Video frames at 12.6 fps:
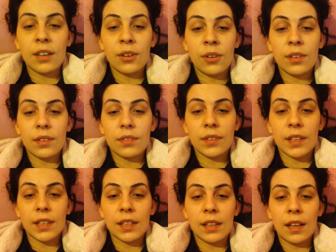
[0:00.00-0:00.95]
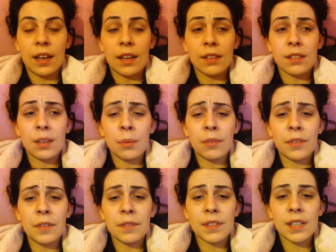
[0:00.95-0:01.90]
I know they're thinking that, and some
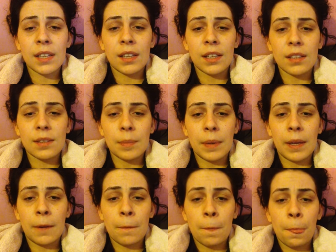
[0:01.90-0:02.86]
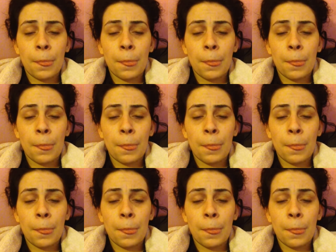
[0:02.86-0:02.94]
have even said that to me.